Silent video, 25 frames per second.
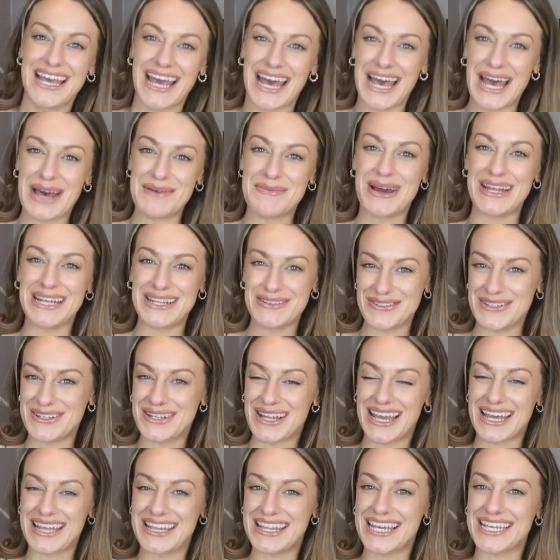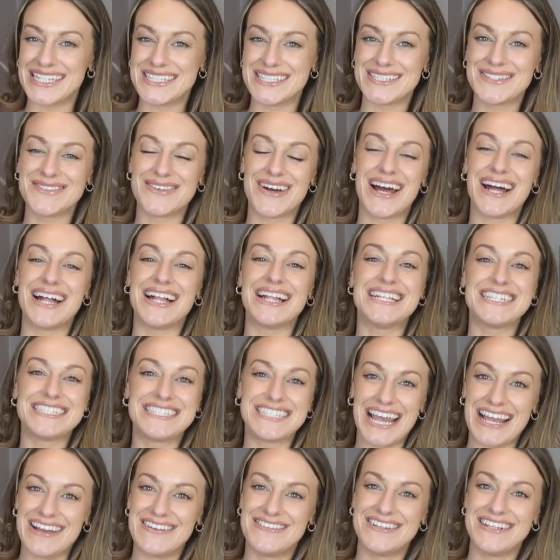and if you like this as well,
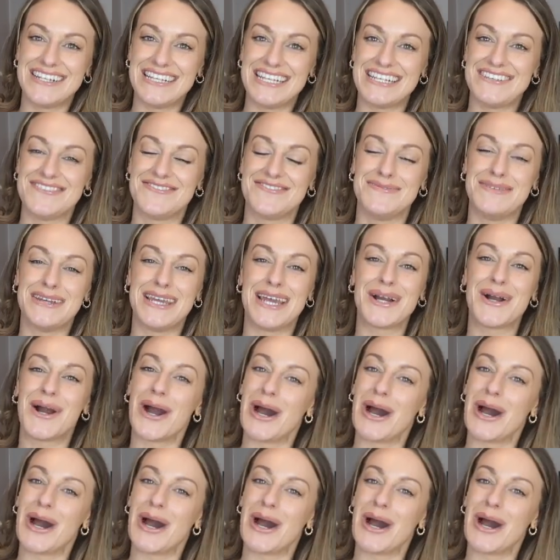definitely leave me a